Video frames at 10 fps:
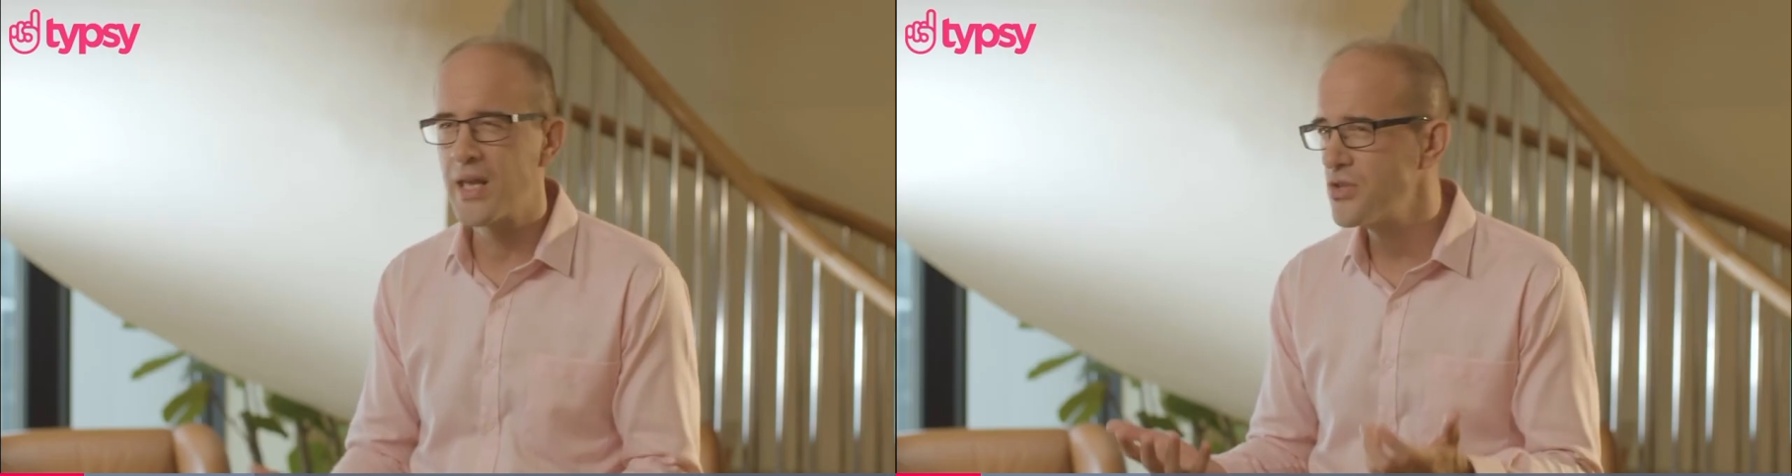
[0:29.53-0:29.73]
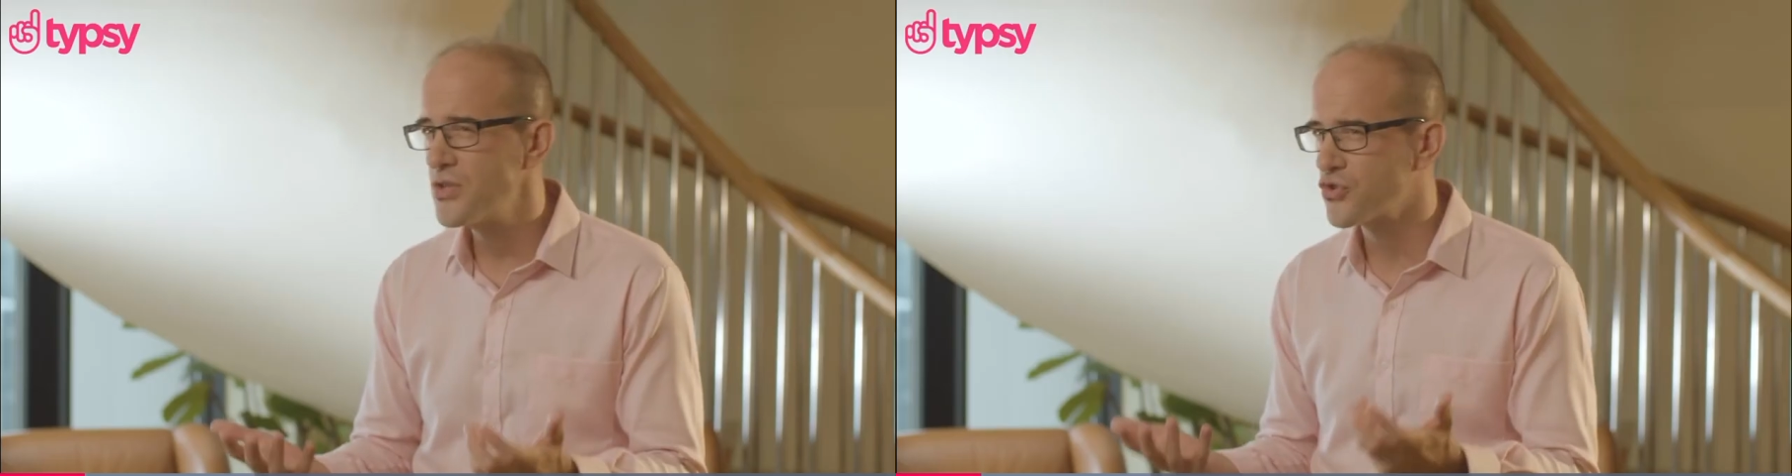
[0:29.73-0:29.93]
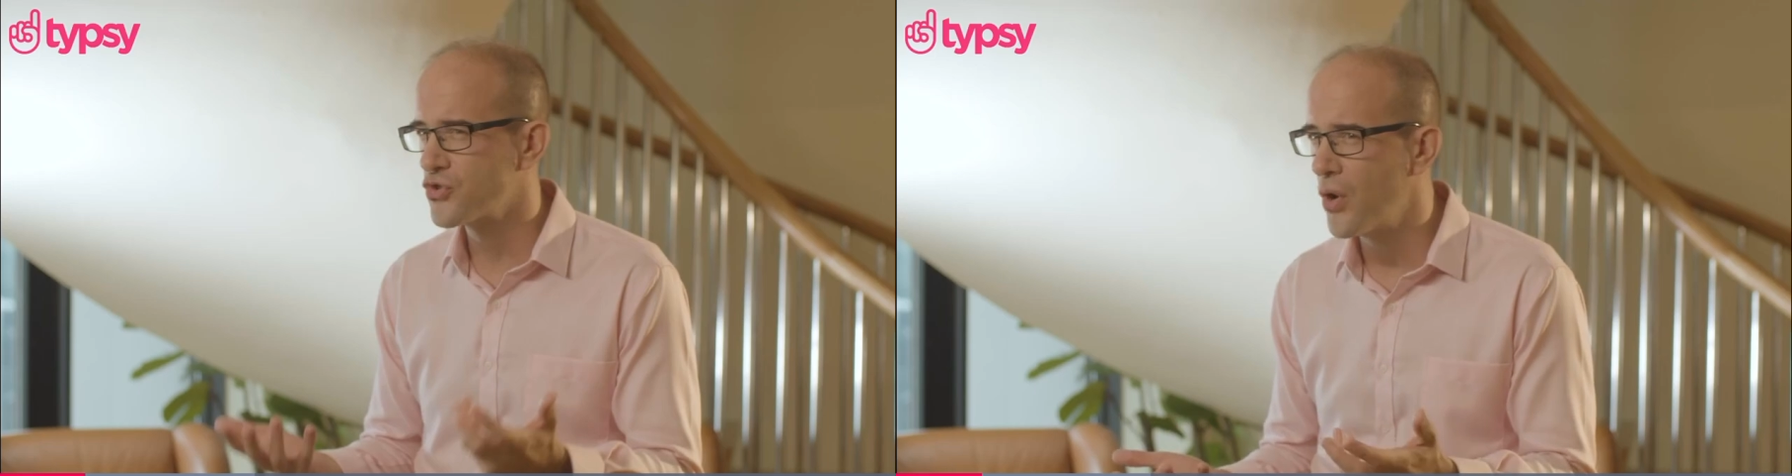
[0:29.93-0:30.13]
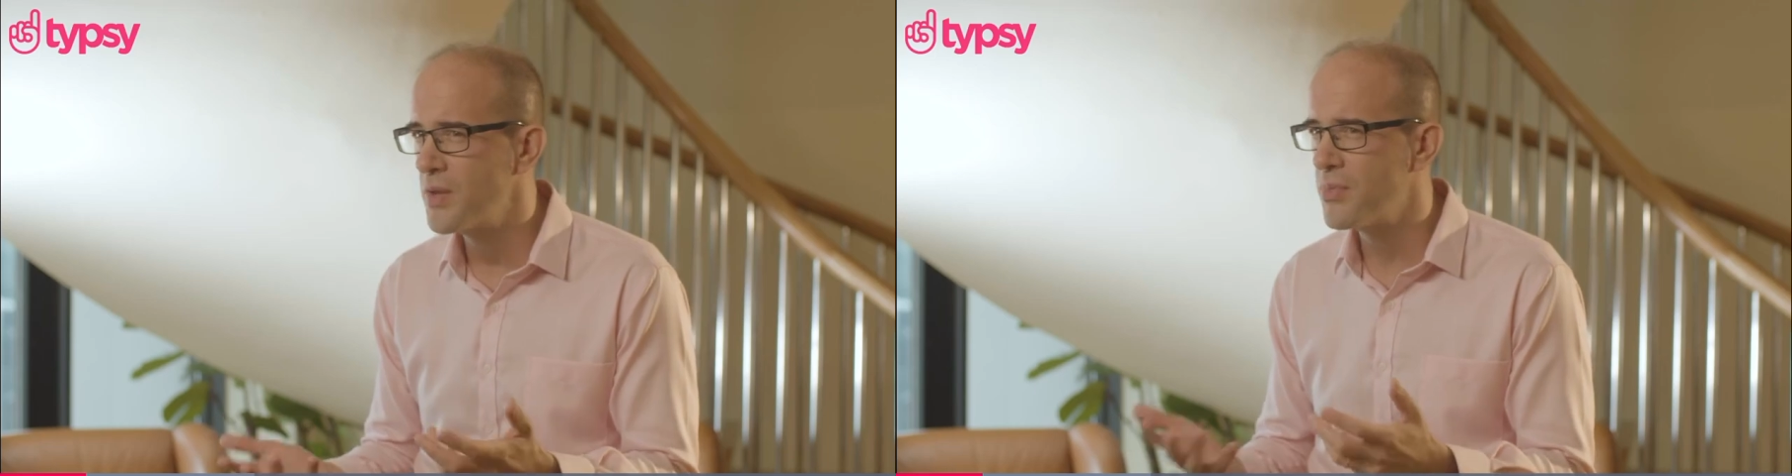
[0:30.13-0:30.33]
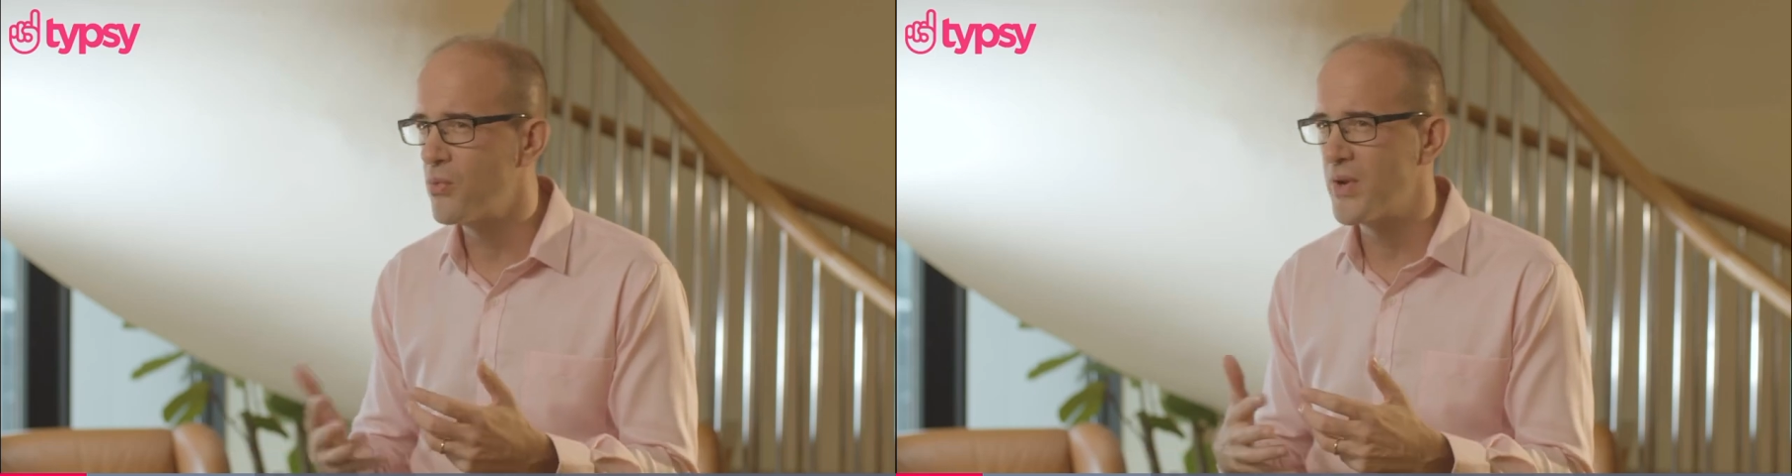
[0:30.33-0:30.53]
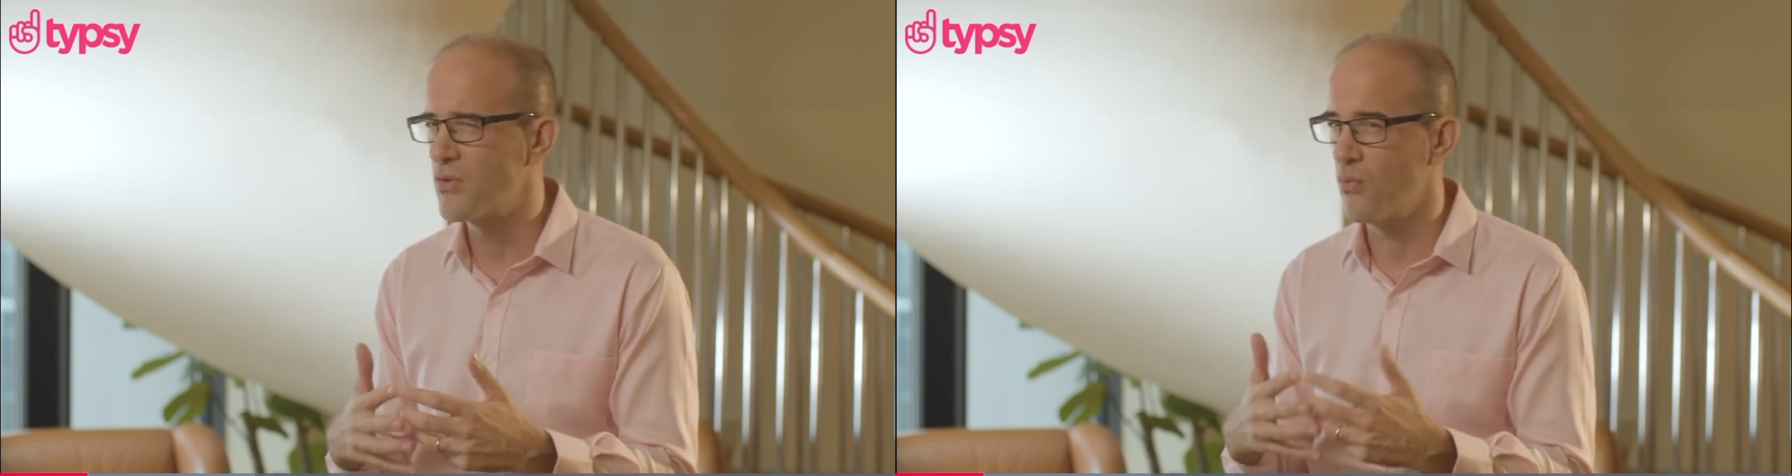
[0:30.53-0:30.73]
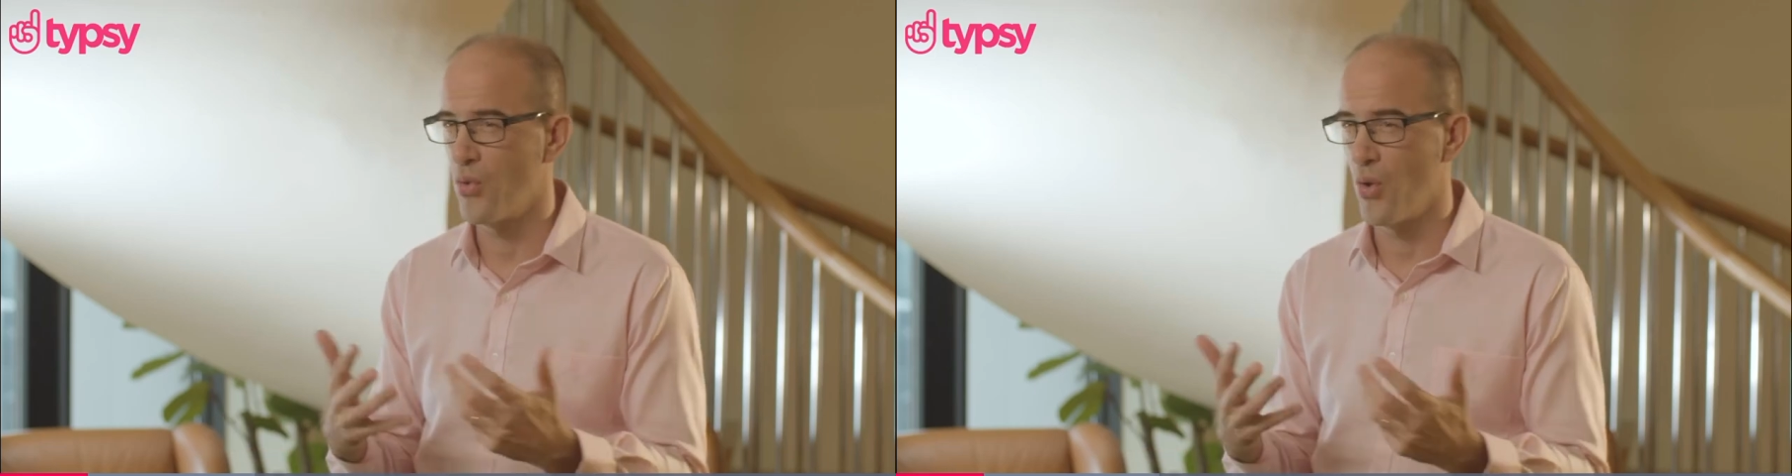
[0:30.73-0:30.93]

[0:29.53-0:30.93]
And can a story be written